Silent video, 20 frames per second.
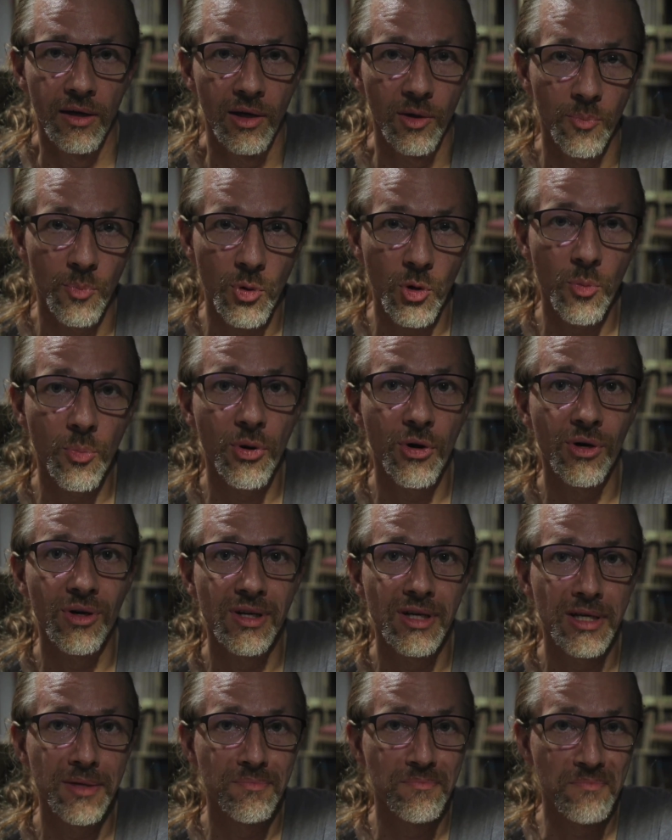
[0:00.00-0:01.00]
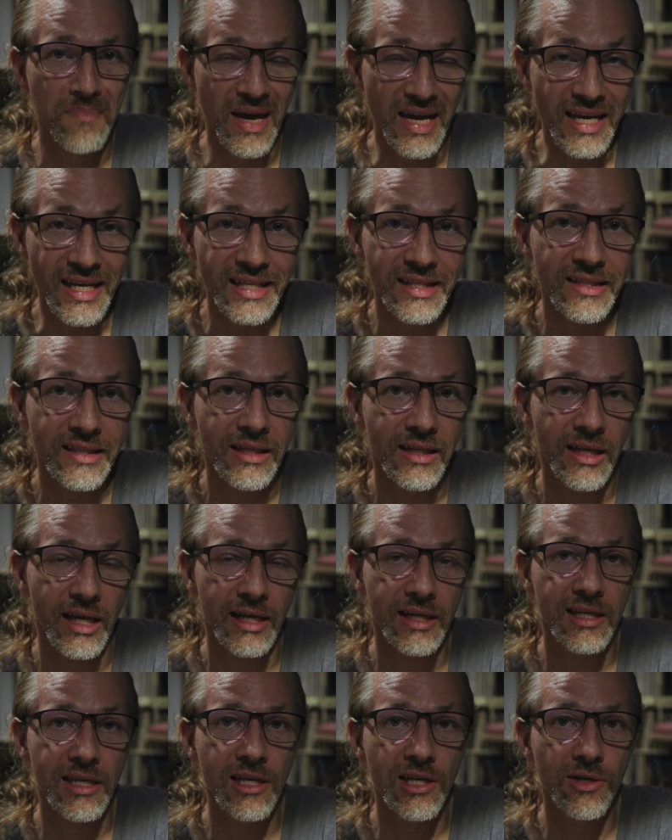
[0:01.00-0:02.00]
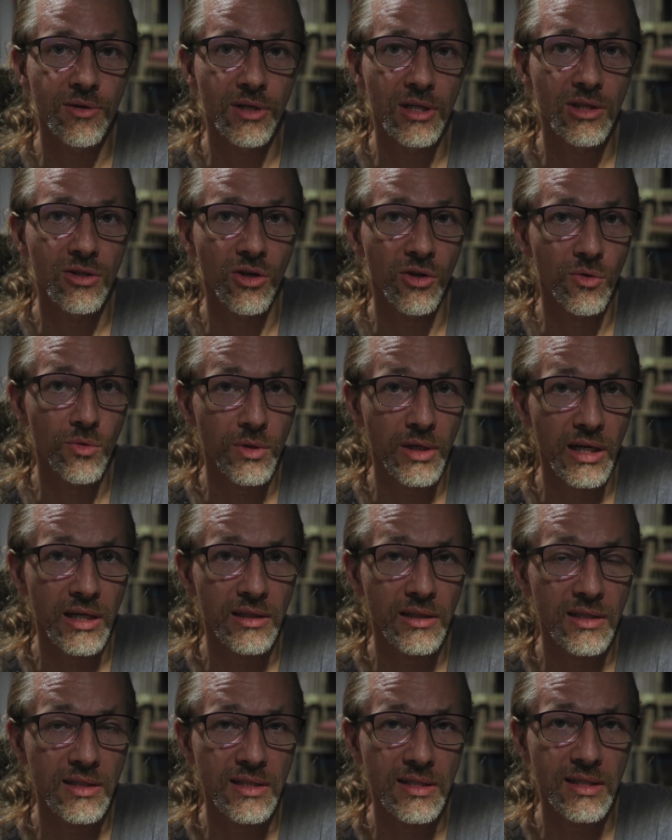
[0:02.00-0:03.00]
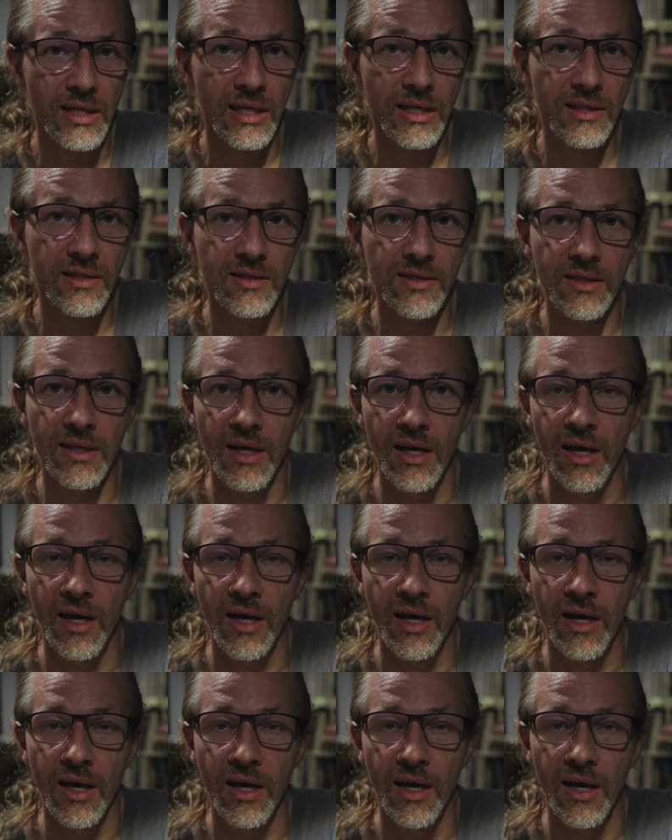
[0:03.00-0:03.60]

properly made, like here in the United States,